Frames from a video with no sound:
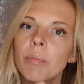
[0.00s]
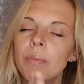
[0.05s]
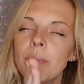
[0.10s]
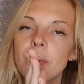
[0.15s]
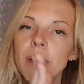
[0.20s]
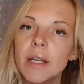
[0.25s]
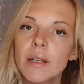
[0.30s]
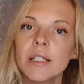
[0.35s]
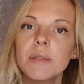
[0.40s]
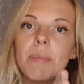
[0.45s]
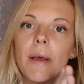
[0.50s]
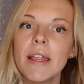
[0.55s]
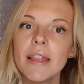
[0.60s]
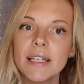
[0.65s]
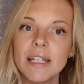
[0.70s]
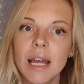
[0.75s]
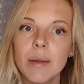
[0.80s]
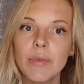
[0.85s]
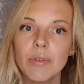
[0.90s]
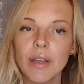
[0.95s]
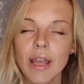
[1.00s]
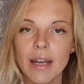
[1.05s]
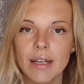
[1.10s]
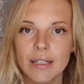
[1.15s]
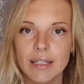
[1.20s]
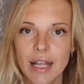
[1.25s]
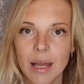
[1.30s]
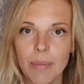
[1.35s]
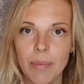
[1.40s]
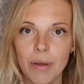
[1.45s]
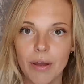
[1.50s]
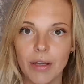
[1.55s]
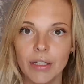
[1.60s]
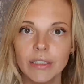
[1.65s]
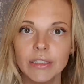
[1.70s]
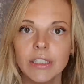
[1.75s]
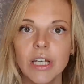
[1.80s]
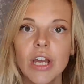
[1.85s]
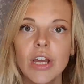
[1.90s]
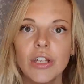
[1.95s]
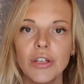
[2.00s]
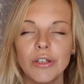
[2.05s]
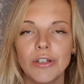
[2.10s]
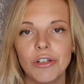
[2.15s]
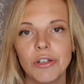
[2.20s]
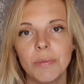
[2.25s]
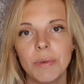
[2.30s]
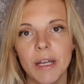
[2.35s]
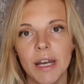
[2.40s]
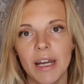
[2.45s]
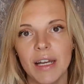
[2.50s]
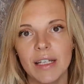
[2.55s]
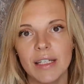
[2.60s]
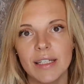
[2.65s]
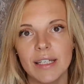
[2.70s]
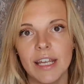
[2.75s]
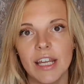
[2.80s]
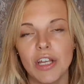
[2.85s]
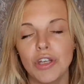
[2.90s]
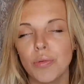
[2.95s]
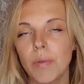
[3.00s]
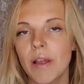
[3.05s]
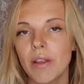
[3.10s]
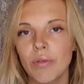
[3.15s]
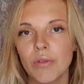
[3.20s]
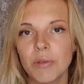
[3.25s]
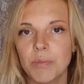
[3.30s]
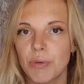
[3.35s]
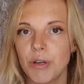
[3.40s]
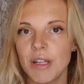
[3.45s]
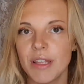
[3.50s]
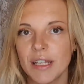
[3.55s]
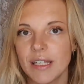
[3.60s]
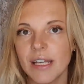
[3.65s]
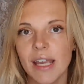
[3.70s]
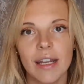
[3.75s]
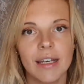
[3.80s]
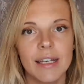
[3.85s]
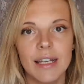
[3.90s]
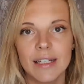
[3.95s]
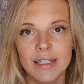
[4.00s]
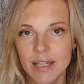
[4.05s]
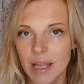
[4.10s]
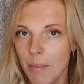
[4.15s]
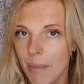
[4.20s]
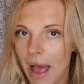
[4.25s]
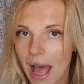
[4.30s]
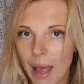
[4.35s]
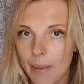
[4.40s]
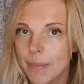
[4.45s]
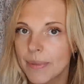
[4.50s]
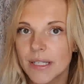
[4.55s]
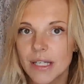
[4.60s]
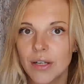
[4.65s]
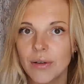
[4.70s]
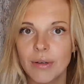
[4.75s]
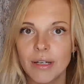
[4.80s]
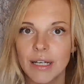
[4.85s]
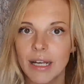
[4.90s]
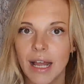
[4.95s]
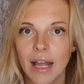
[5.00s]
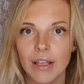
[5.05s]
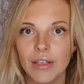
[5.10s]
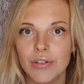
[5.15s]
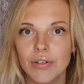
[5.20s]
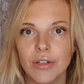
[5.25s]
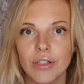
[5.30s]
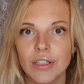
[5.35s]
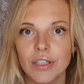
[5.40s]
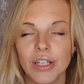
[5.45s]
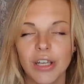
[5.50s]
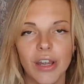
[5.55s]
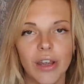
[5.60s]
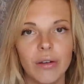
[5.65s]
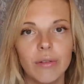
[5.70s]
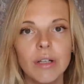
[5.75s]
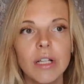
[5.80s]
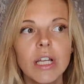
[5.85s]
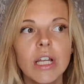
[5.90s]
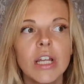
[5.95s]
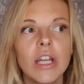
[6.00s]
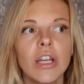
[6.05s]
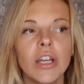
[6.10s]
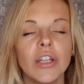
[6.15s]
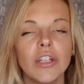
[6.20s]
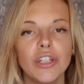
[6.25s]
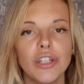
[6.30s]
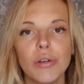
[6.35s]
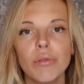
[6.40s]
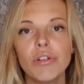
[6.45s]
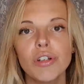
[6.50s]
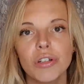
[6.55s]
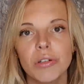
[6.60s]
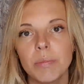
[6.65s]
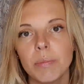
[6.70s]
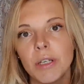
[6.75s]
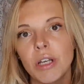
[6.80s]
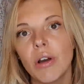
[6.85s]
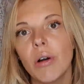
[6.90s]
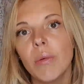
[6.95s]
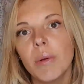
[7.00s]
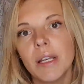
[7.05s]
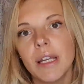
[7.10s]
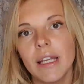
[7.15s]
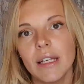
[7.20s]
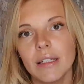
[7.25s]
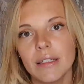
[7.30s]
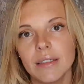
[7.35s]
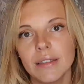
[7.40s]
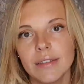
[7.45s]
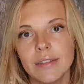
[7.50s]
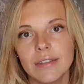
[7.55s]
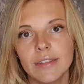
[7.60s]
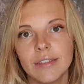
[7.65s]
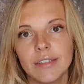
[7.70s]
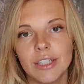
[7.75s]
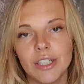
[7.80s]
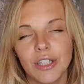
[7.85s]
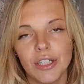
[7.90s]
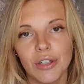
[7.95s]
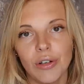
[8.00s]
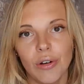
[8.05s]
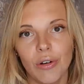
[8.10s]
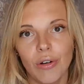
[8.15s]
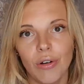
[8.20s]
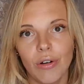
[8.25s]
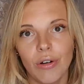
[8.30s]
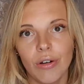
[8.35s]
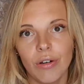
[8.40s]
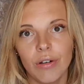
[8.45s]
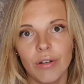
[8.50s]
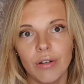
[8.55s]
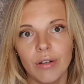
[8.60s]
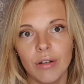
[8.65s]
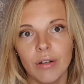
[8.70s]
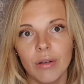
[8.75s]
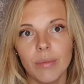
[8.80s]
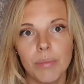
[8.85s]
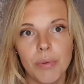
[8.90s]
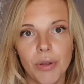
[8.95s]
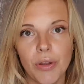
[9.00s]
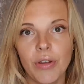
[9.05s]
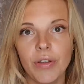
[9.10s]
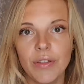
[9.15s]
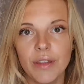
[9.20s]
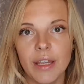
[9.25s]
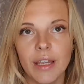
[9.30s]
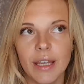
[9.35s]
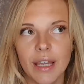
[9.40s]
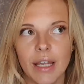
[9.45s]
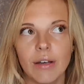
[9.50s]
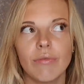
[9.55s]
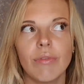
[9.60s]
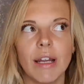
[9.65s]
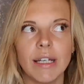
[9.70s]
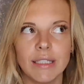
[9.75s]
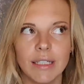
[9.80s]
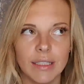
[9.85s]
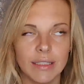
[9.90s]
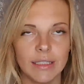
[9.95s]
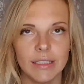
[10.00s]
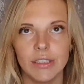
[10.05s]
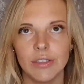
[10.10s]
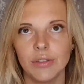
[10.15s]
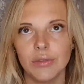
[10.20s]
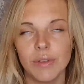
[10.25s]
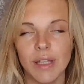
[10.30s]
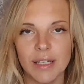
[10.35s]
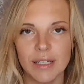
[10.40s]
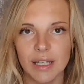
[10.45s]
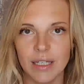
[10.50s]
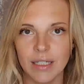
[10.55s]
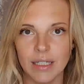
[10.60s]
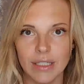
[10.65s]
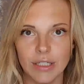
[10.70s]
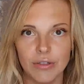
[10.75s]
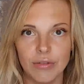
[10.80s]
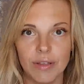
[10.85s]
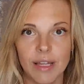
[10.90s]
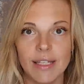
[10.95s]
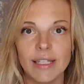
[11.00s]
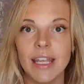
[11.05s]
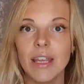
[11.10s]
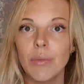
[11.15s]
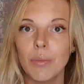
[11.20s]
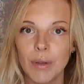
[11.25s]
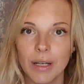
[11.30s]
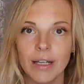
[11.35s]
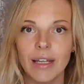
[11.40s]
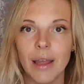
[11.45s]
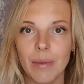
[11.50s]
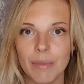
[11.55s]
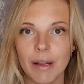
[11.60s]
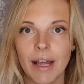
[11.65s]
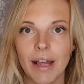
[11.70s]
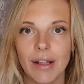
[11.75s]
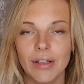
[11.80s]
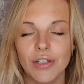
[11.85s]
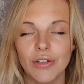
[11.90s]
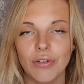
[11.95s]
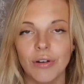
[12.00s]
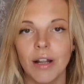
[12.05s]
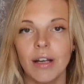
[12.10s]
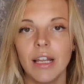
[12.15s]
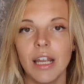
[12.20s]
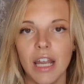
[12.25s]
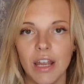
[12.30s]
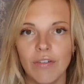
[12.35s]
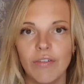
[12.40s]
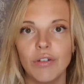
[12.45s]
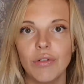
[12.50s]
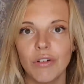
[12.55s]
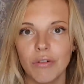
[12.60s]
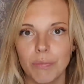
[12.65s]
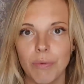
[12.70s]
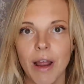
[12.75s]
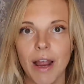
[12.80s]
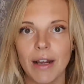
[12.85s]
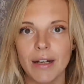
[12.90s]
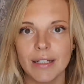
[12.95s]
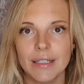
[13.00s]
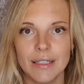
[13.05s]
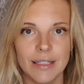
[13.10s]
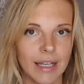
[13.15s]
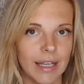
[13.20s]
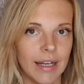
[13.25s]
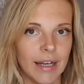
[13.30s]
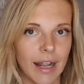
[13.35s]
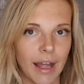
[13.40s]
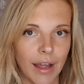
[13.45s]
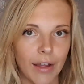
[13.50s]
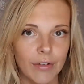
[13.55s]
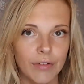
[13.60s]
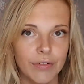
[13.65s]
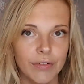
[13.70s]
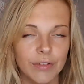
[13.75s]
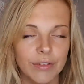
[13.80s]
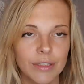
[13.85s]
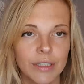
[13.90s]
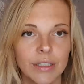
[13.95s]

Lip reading: because by the time you get to that point, you should be at a stage where those breathing techniques come absolutely natural to you. You shouldn't be going in to your birth thinking, right, I need to do this, I need to do this. It will come natural if you have practiced it enough.